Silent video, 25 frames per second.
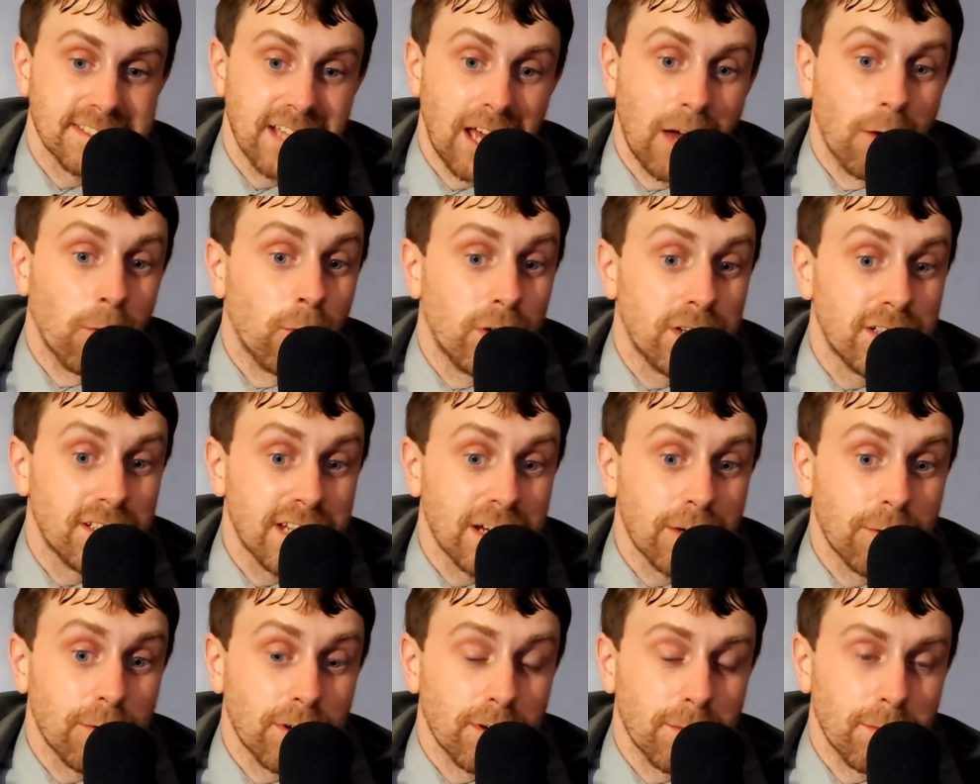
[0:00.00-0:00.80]
I wish
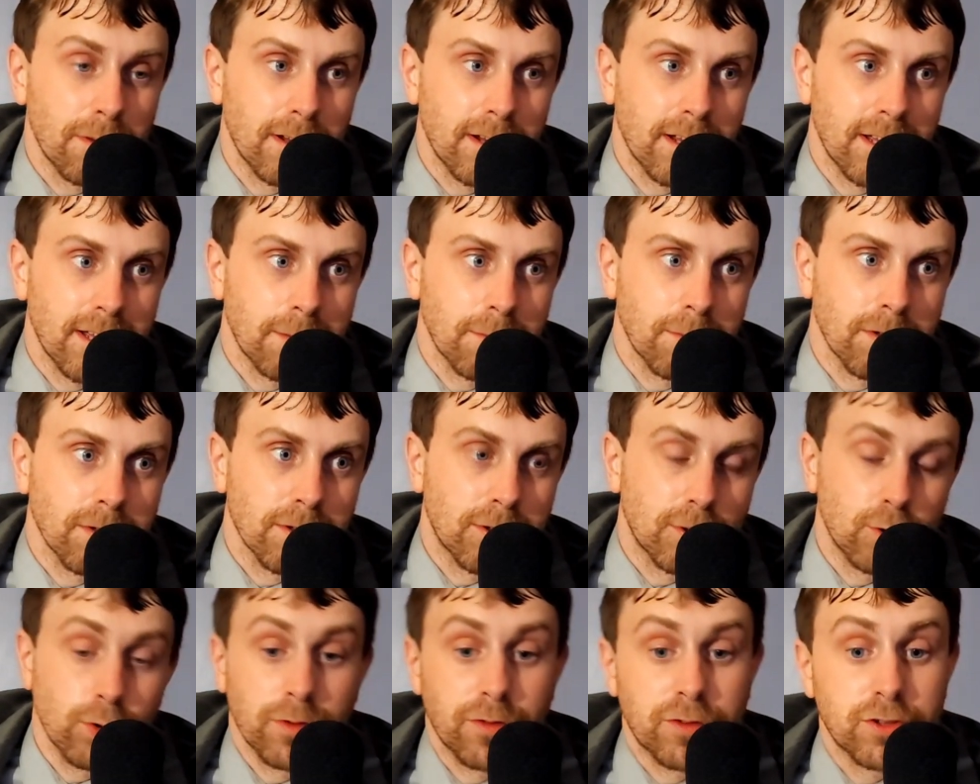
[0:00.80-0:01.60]
I would have been able
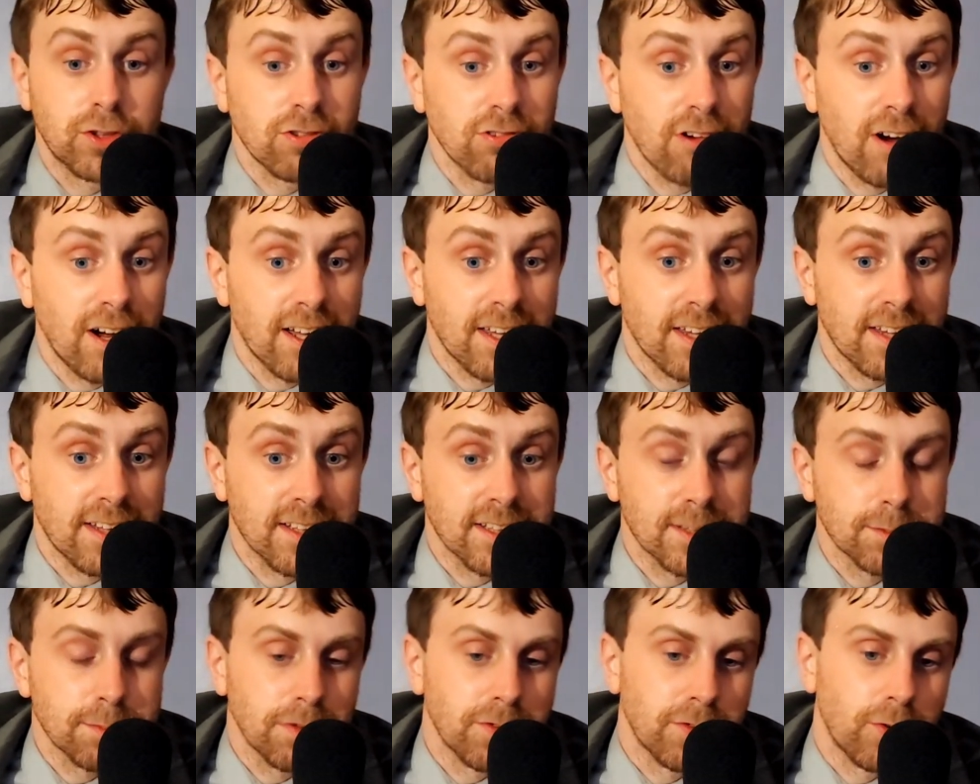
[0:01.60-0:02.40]
to have tried
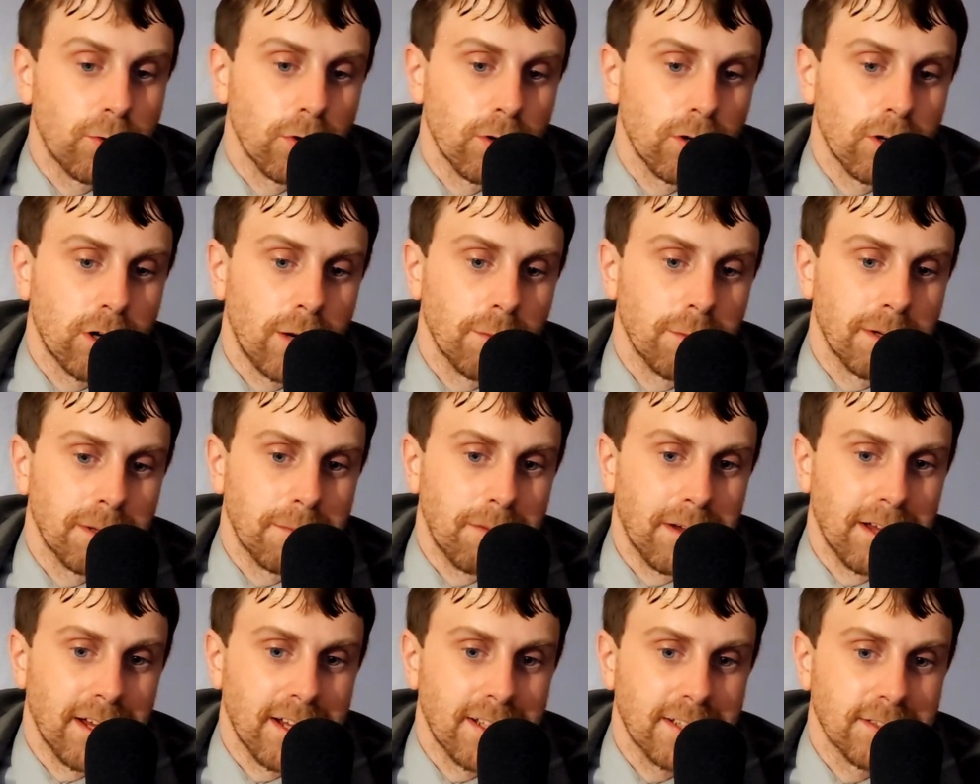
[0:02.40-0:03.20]
this before coming
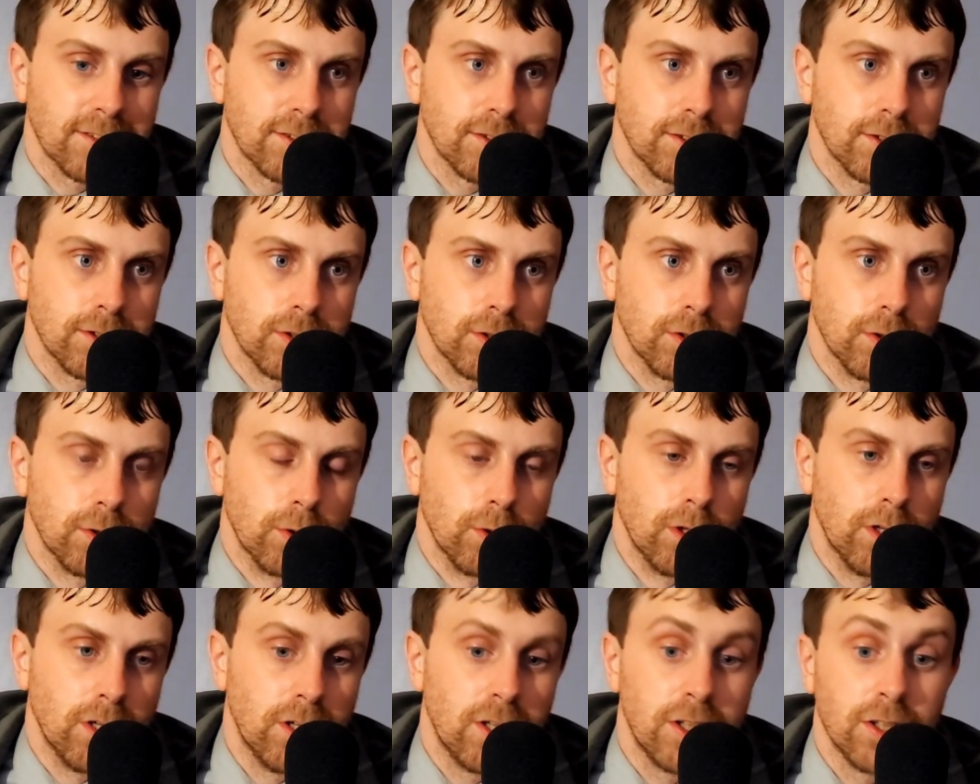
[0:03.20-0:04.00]
back to